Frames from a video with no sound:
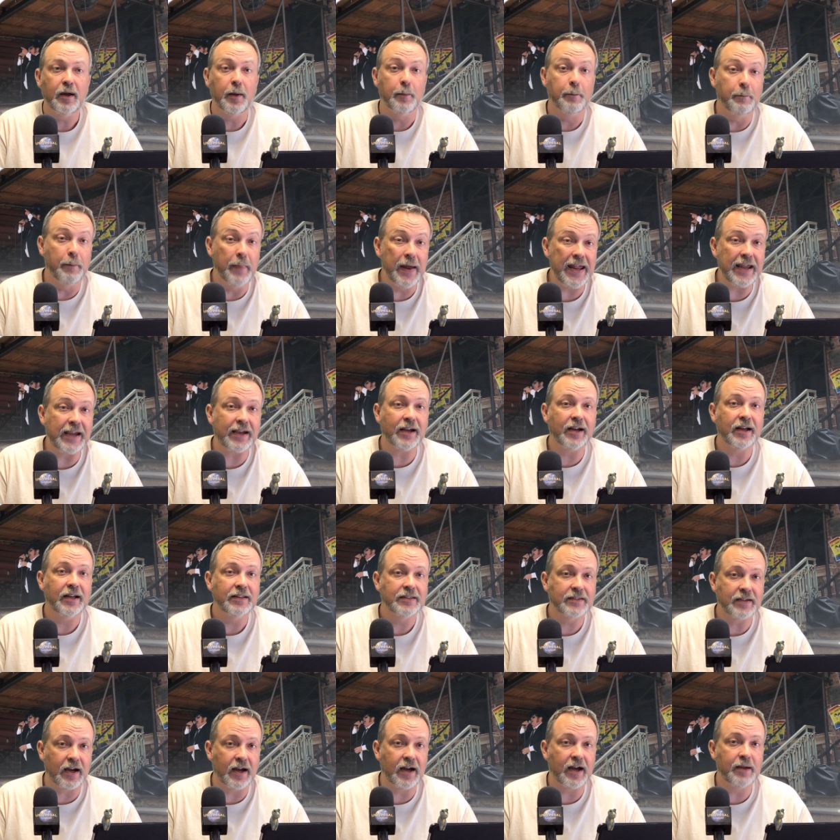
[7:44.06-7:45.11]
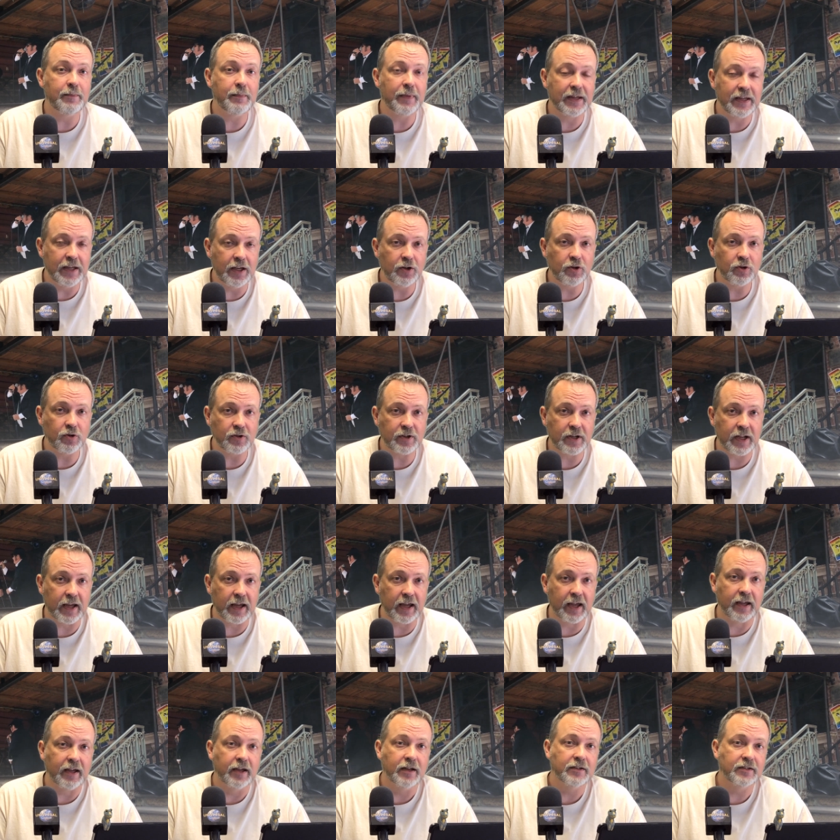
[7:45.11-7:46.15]
Make time in your
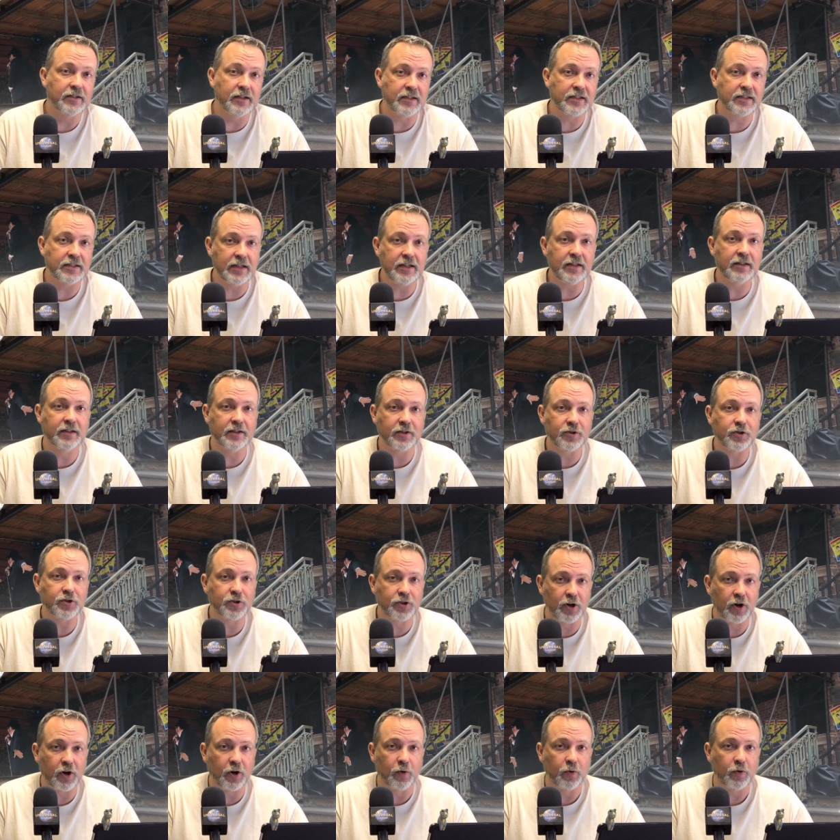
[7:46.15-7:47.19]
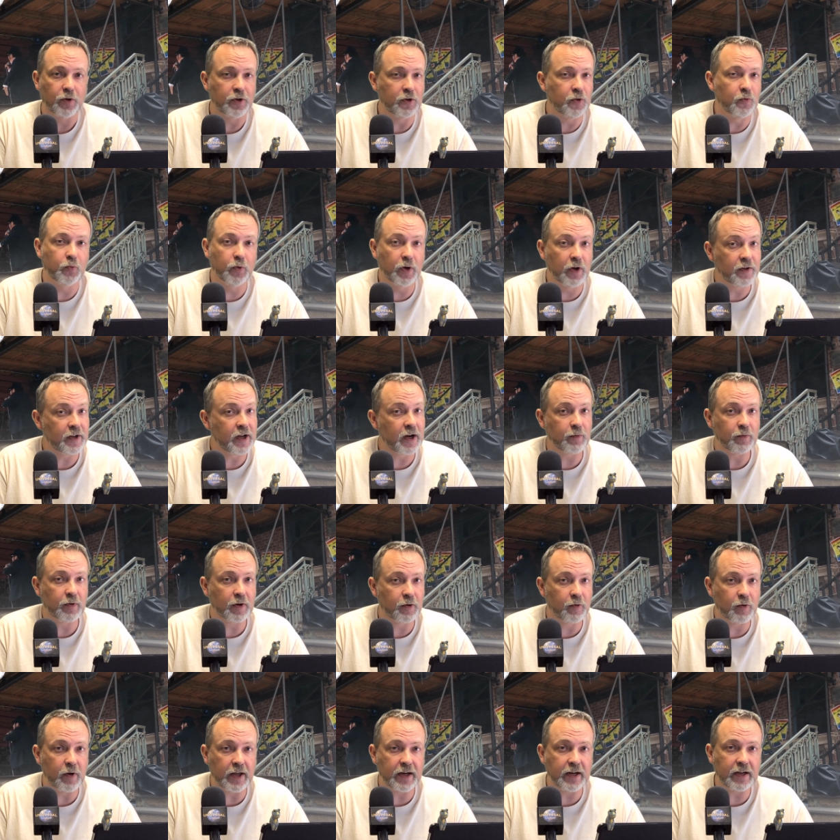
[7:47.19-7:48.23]
day to see this show. You will not
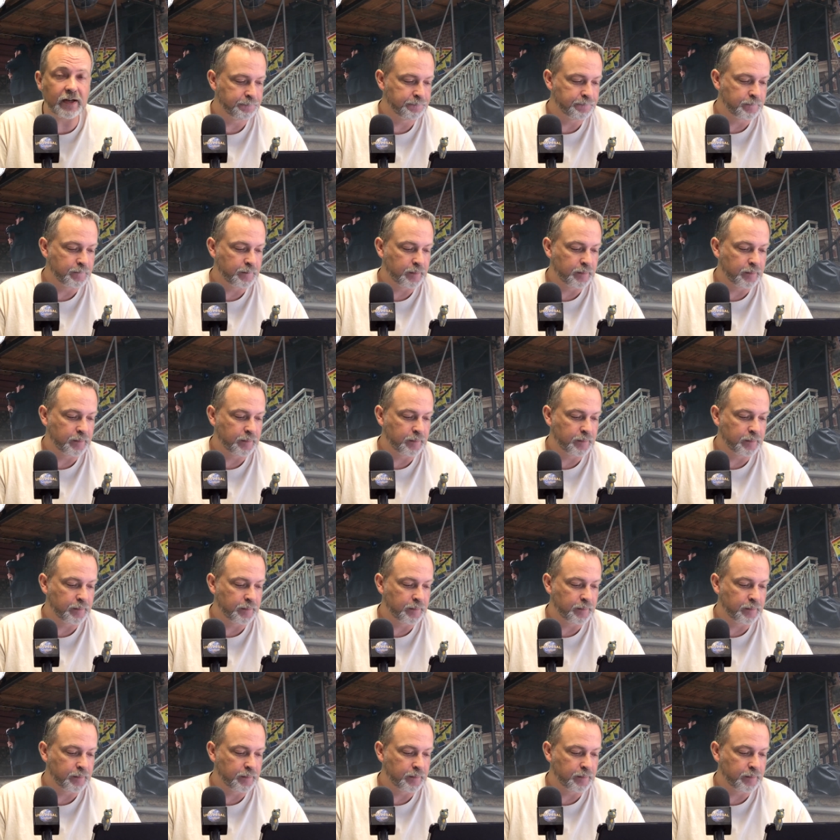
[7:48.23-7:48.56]
regret it.